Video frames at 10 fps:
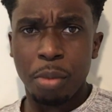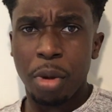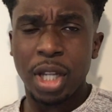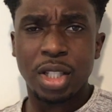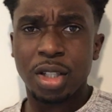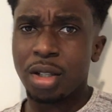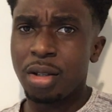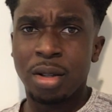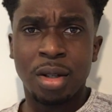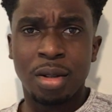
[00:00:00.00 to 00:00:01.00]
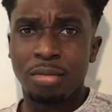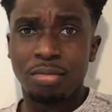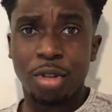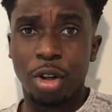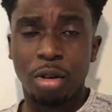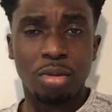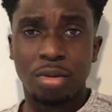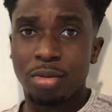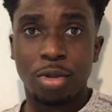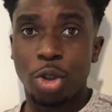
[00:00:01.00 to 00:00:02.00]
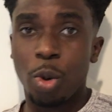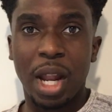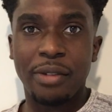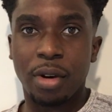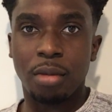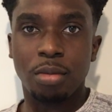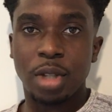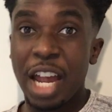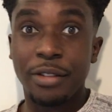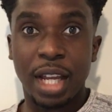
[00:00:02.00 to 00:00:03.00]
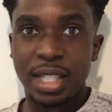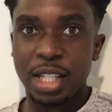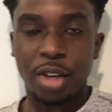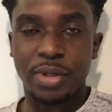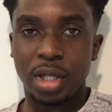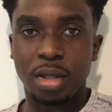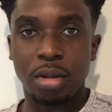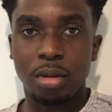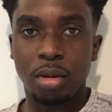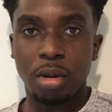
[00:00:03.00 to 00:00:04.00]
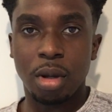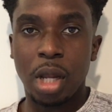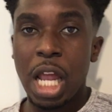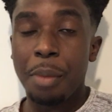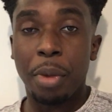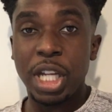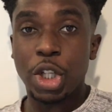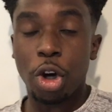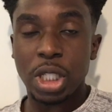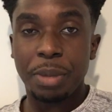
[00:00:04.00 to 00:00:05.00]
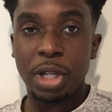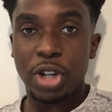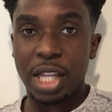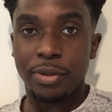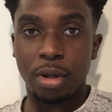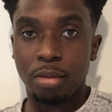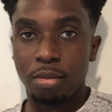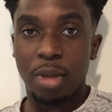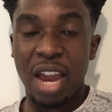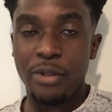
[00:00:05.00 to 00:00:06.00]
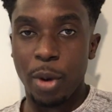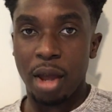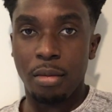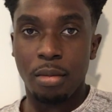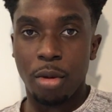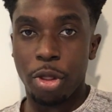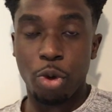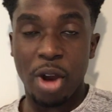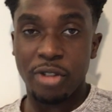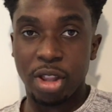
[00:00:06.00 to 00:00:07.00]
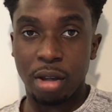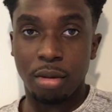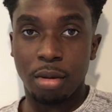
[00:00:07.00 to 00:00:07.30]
money to, do whatever, to advertise their services. Money's constantly being transferred everywhere, through everything.